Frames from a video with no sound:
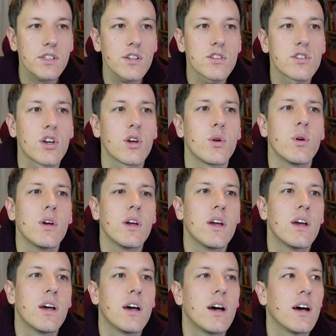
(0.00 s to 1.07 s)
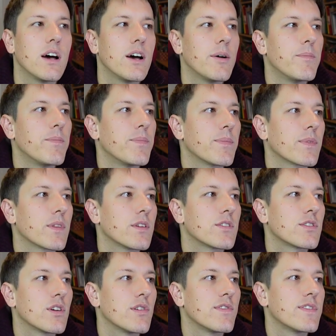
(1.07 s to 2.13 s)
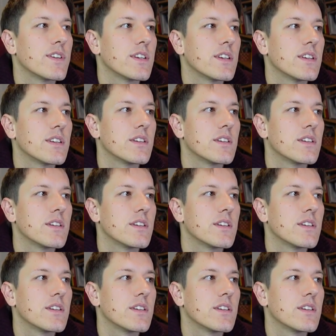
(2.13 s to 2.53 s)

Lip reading: So the